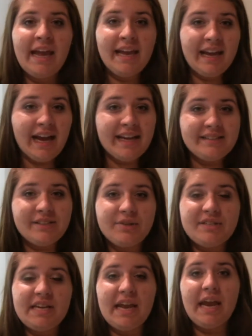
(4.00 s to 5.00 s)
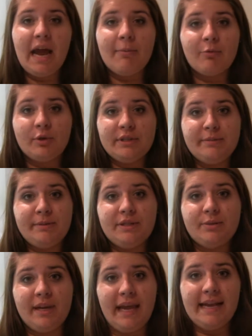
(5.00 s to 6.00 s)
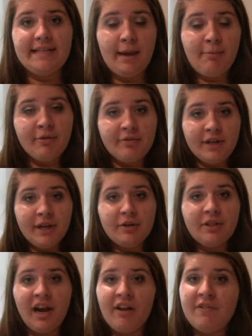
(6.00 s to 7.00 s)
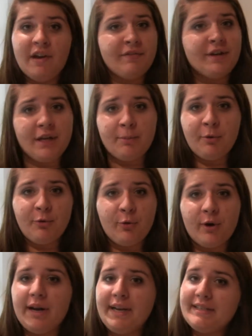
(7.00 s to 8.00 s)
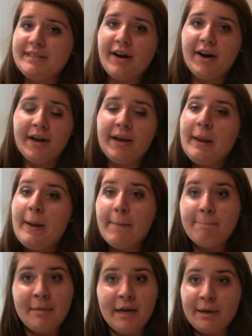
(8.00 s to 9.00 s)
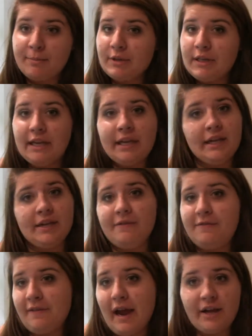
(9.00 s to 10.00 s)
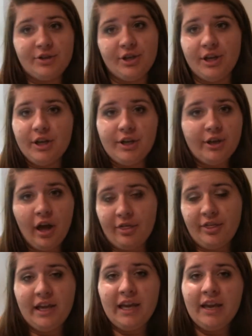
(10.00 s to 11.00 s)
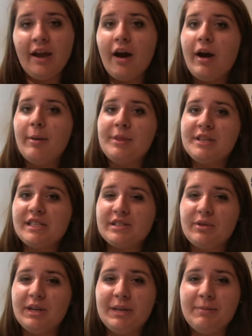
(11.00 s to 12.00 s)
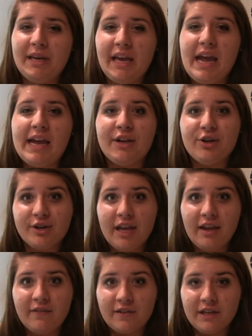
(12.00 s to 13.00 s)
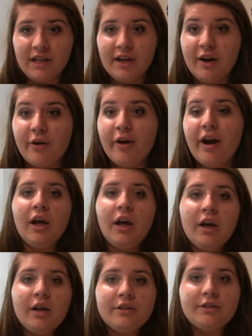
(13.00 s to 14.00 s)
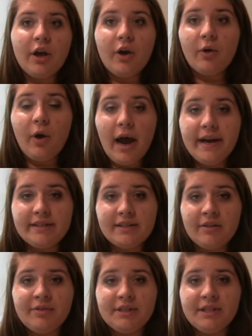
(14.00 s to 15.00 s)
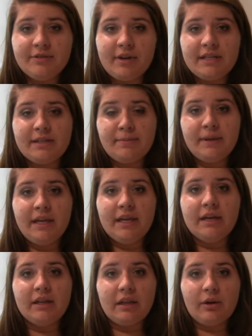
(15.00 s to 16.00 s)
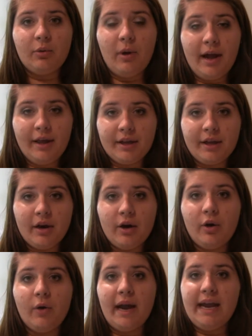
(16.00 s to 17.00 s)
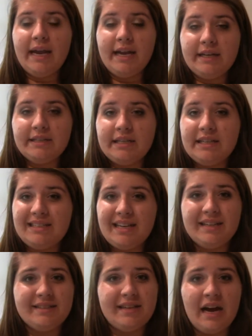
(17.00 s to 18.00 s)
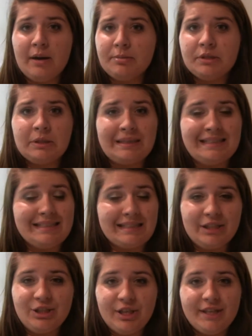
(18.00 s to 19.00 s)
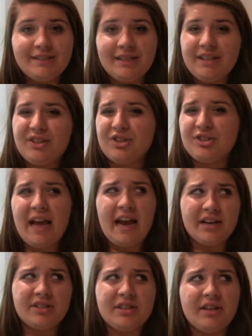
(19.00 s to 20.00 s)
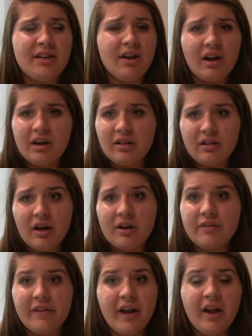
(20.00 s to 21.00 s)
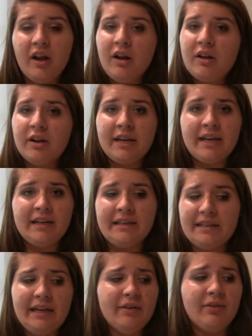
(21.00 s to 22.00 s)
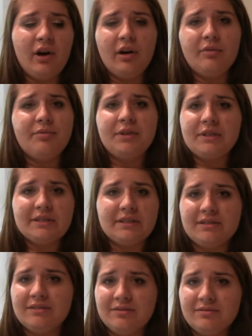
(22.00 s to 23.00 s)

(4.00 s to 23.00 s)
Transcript: Hey guys, so today I'm going to be doing a type of video that I've never done before. It's not makeup related, fashion, nothing. This is going to be a cooking video. So I discovered this recipe a little while ago and it tastes absolutely delicious. There's actually not a lot of cooking involved. There's